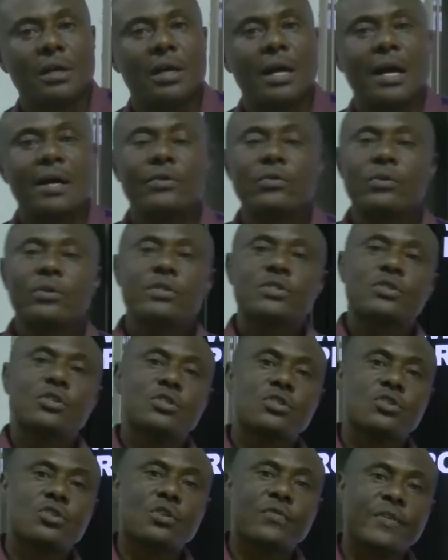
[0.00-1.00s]
I know in
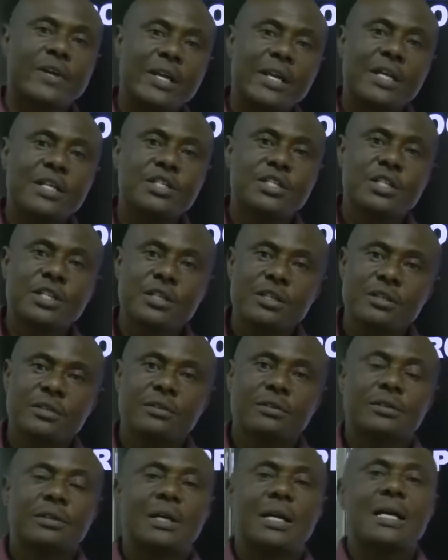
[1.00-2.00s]
sources of energy,
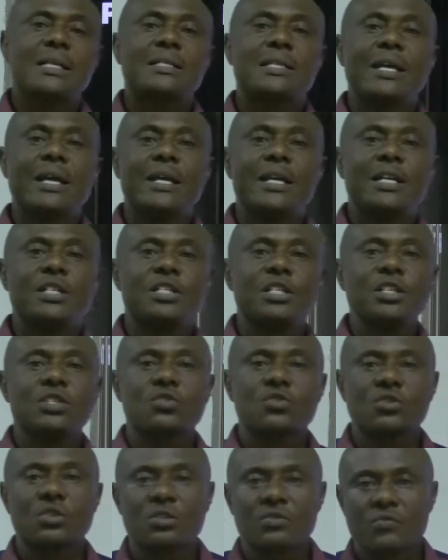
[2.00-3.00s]
I say energy is
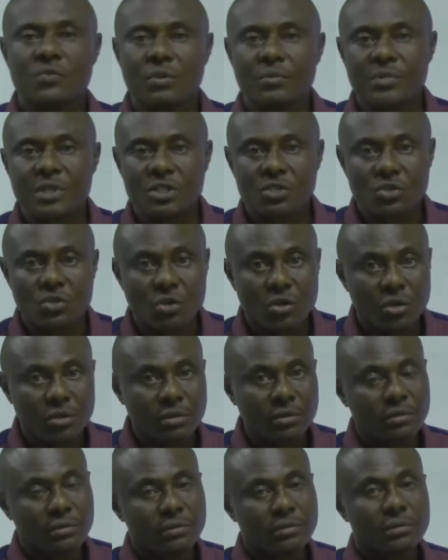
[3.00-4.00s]
sourced from the
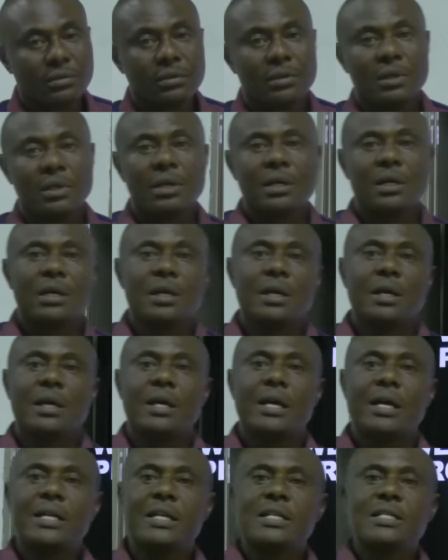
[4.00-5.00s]
sun,
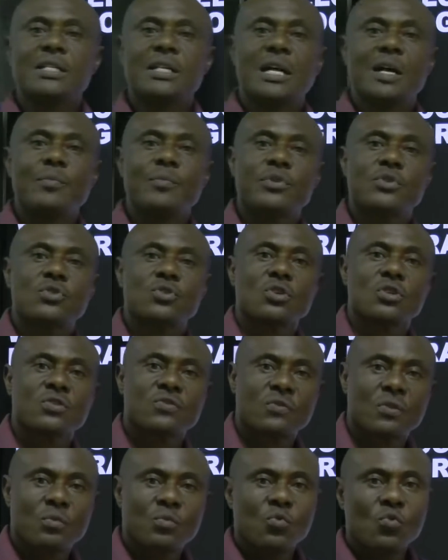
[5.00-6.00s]
energy can be sourced
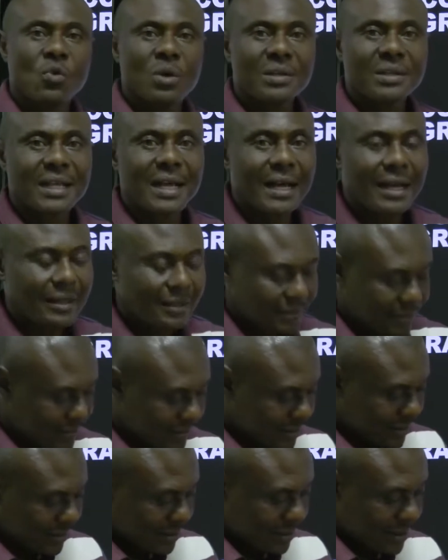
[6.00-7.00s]
from water,
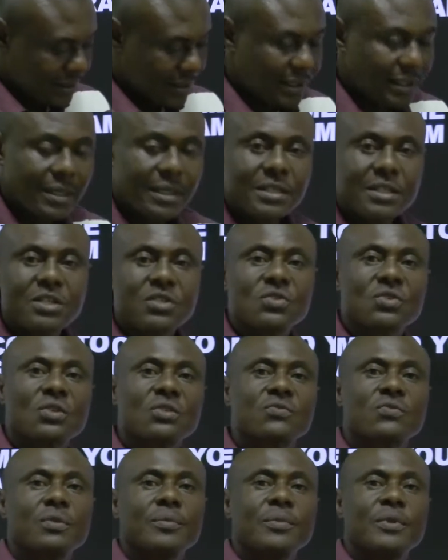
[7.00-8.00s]
energy is
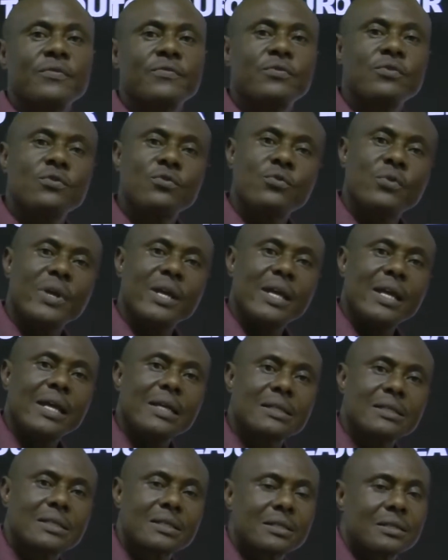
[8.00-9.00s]
sourced from the food we
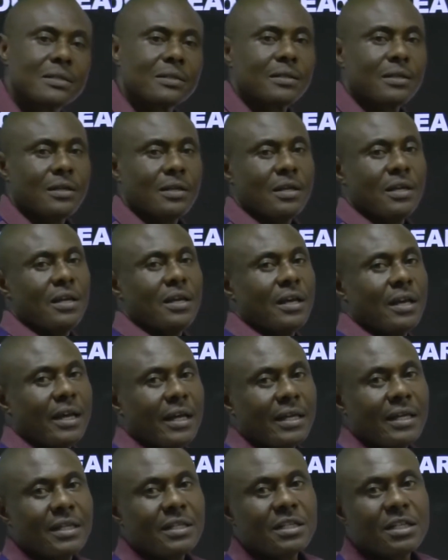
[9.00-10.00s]
eat,
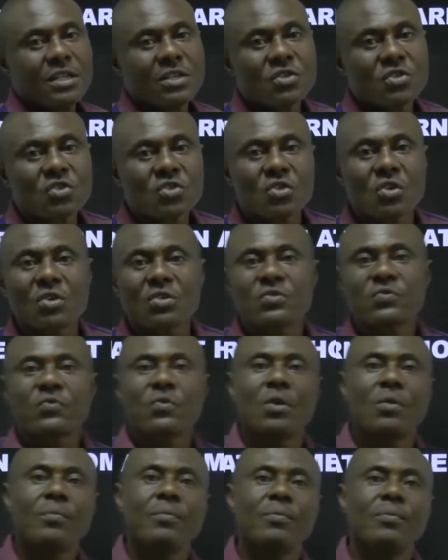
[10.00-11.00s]
energy is sourced
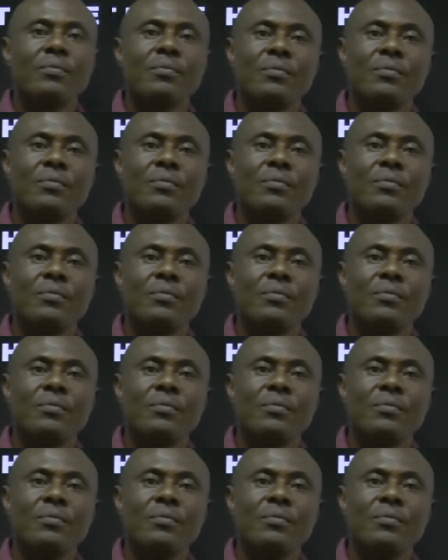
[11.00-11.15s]
from